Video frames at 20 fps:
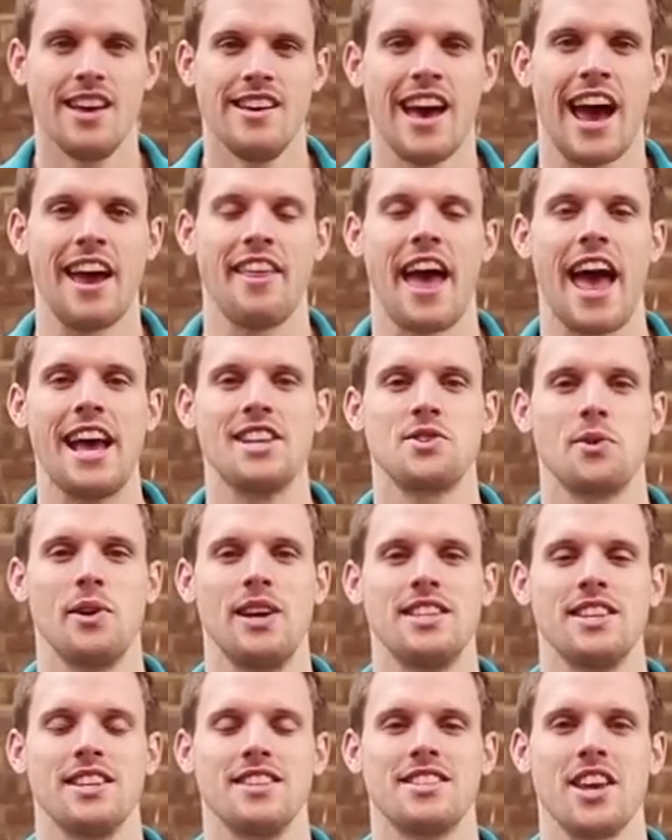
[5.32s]
Hey there, head
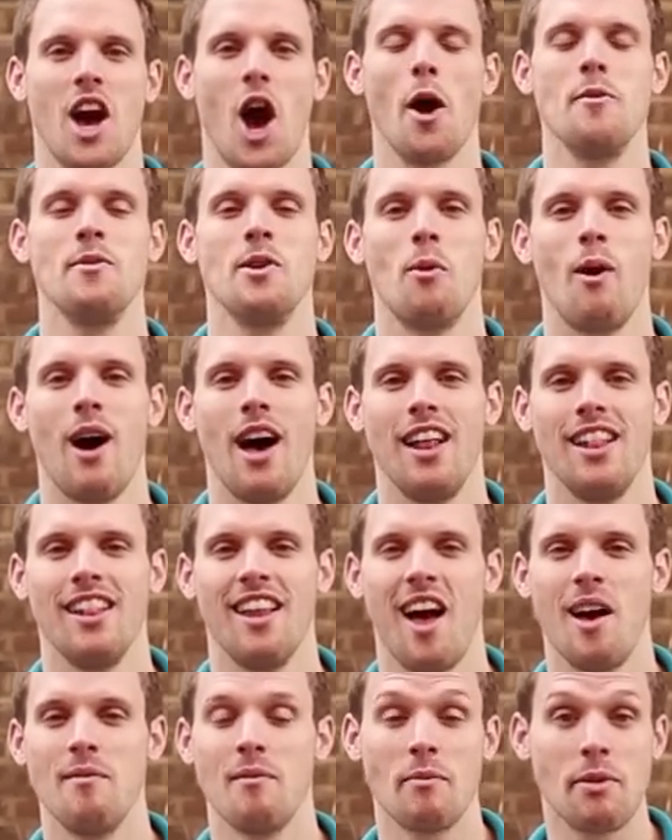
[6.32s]
squeezers. I hope you're
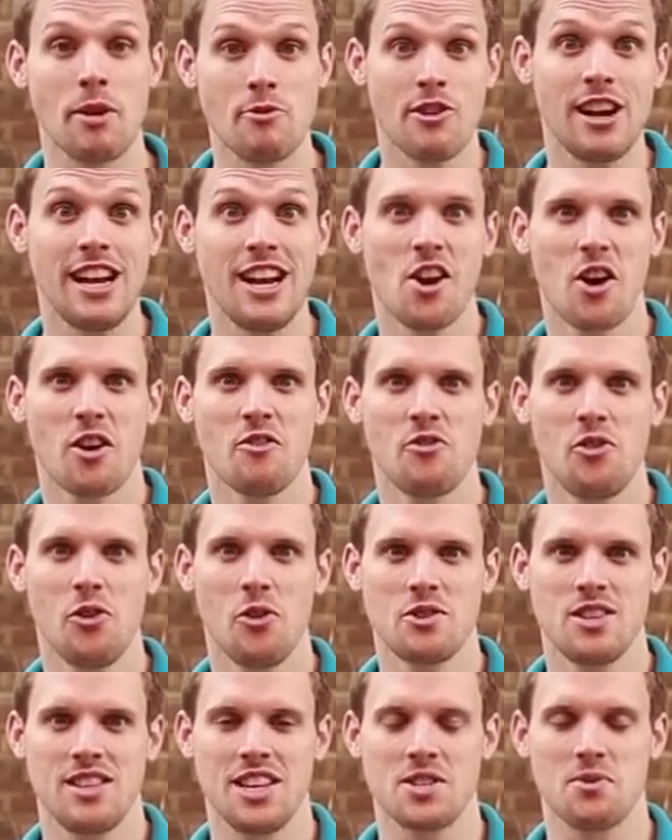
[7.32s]
well. I've been really looking
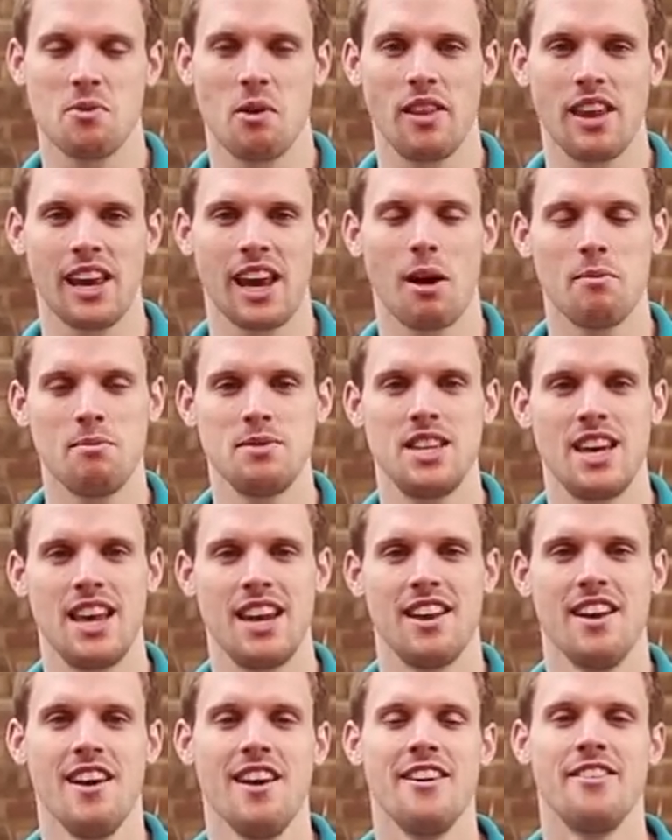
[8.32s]
forward to this one that comes
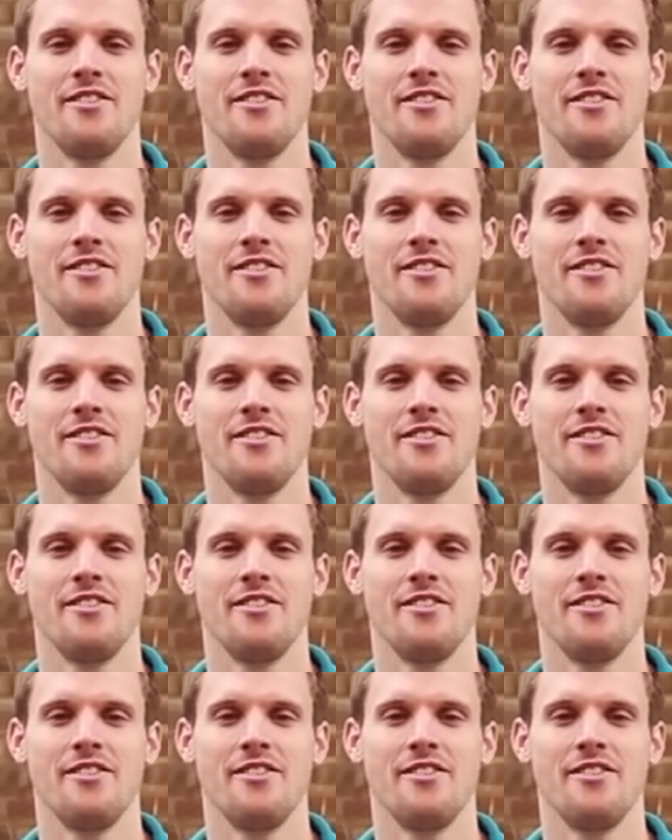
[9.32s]
in